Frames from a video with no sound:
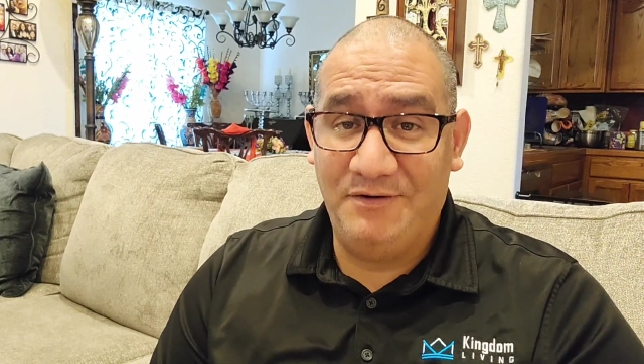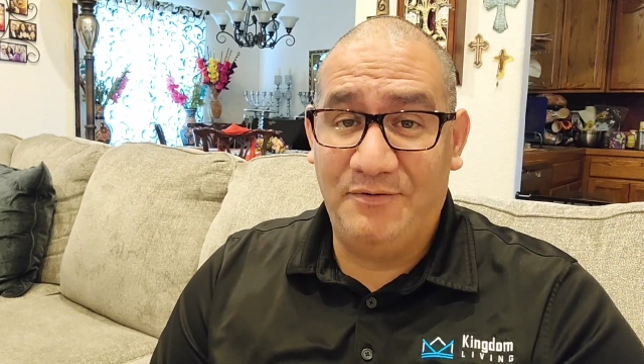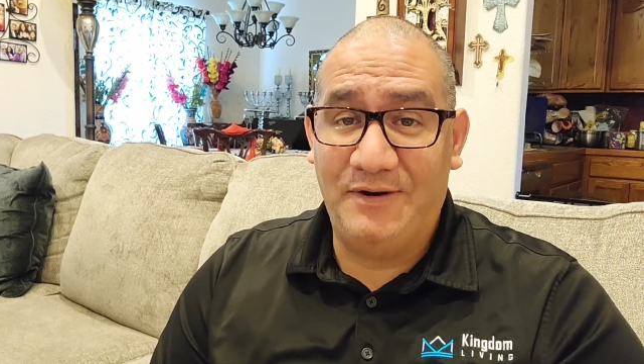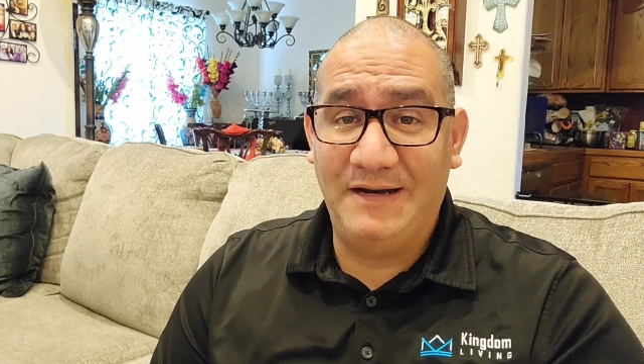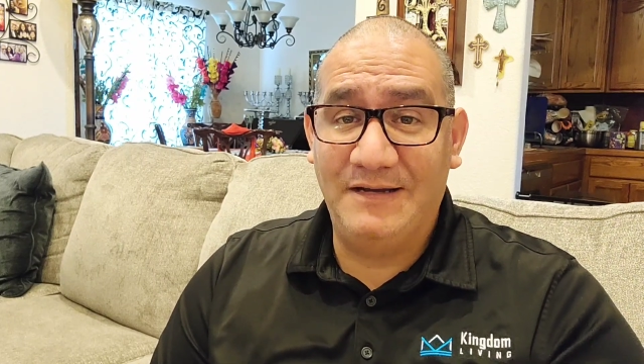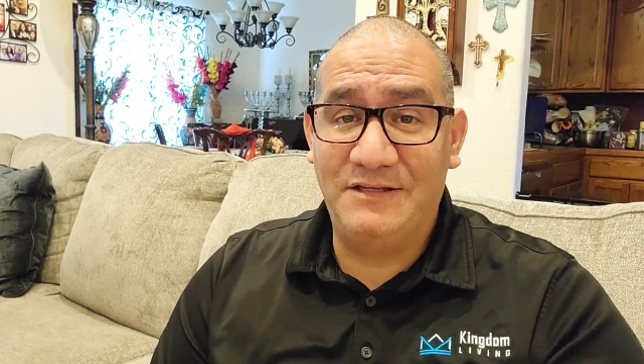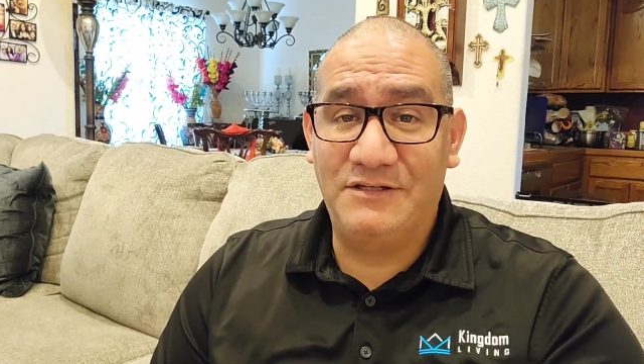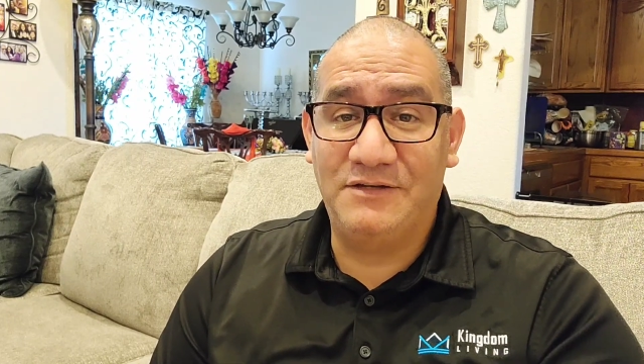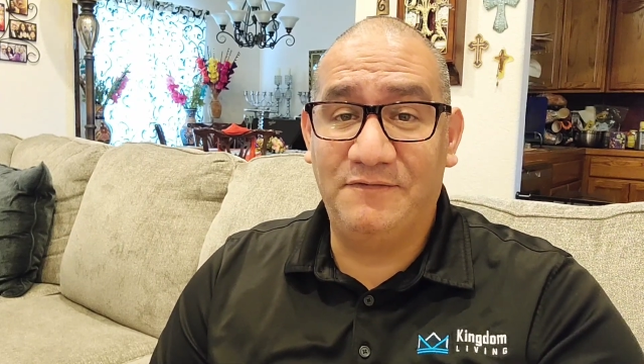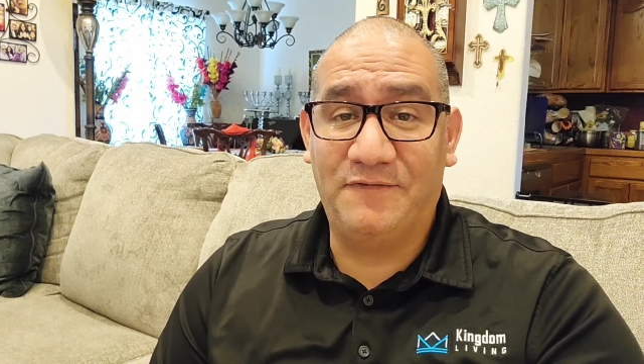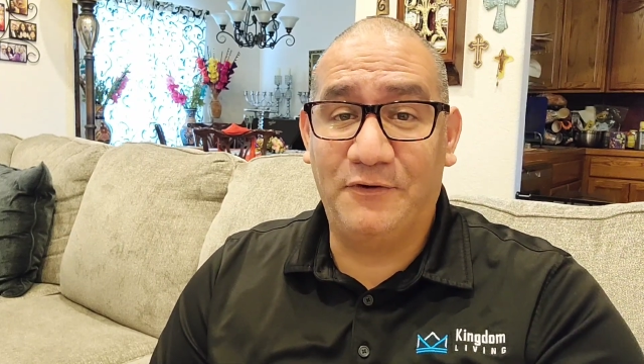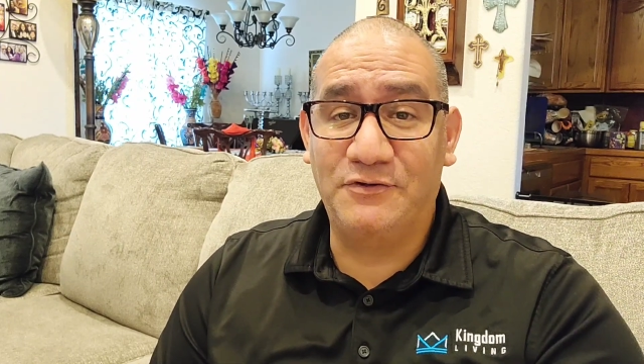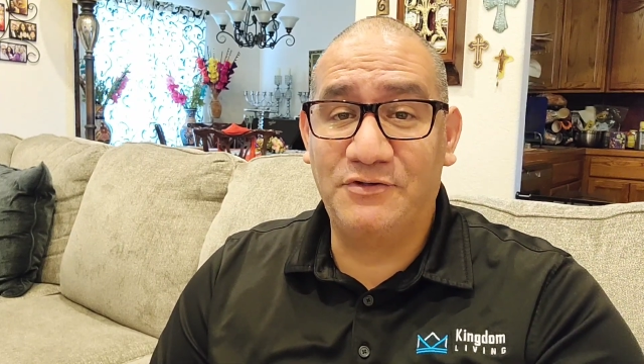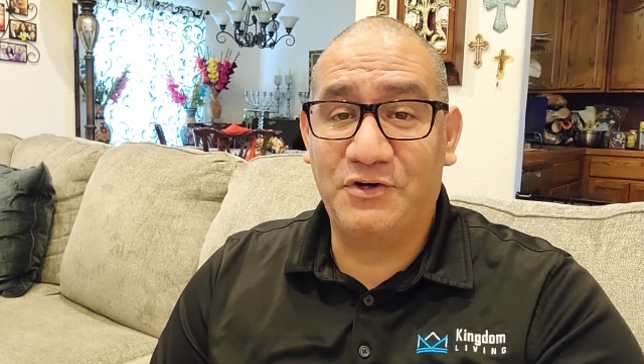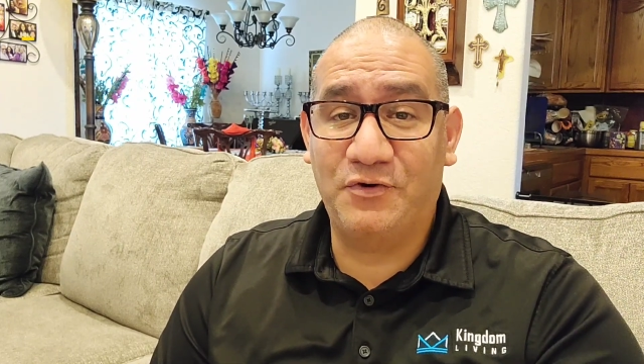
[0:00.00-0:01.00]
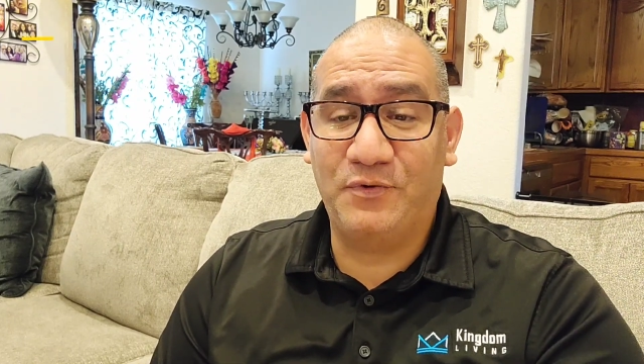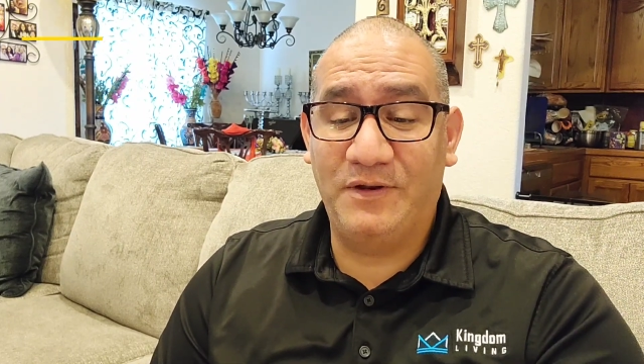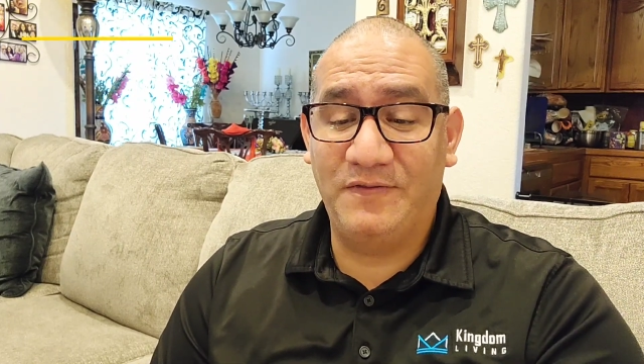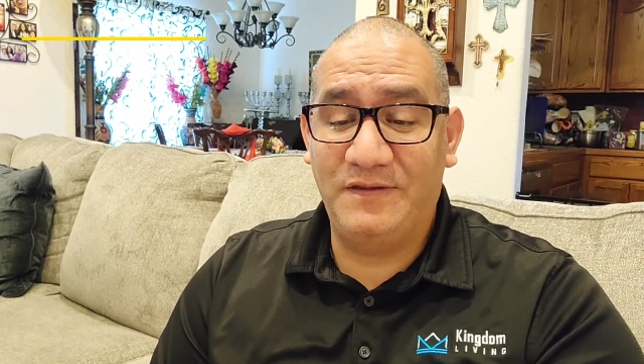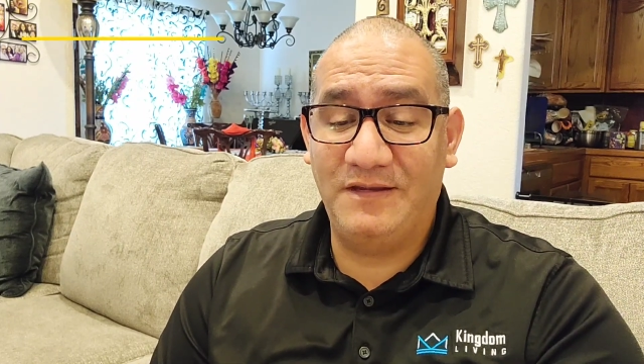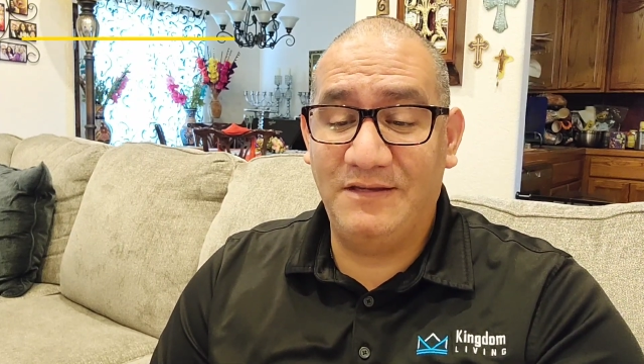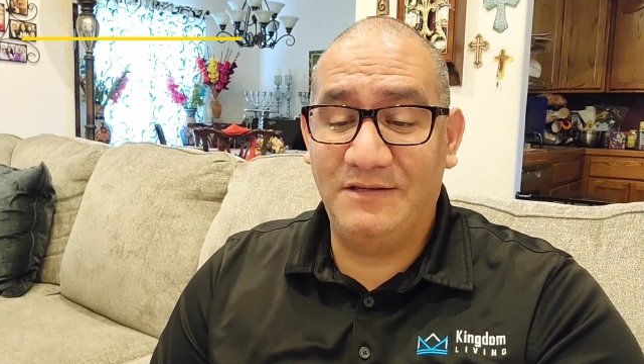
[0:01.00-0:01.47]
writes in 1
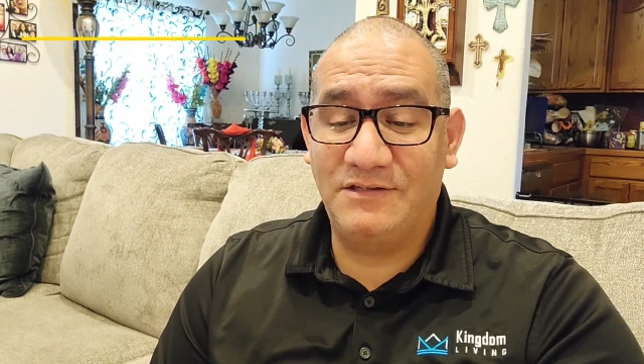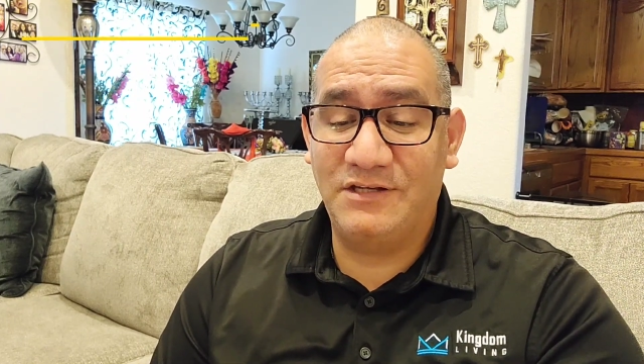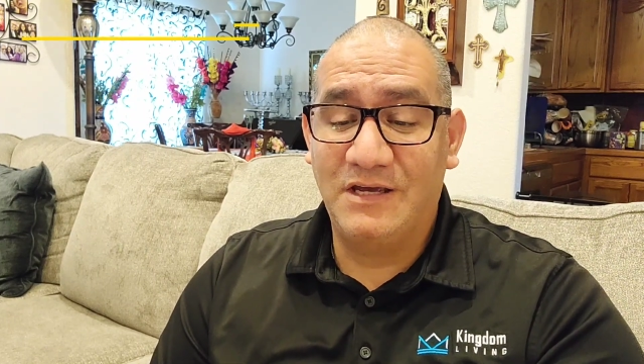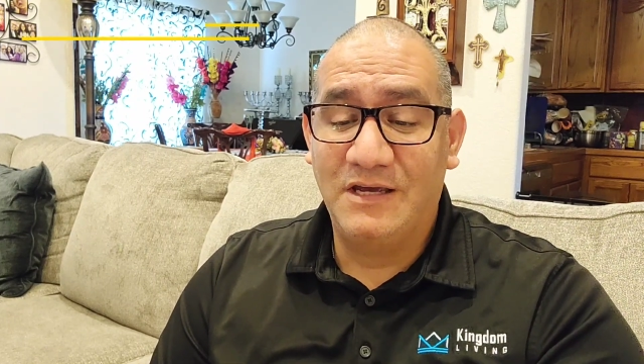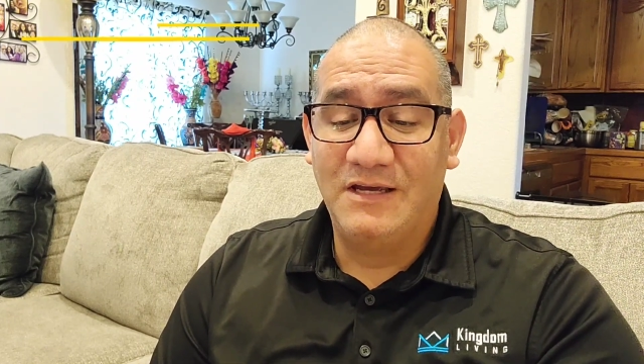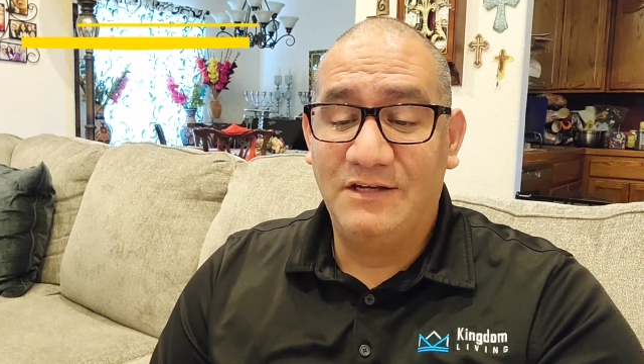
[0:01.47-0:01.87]
Corinthians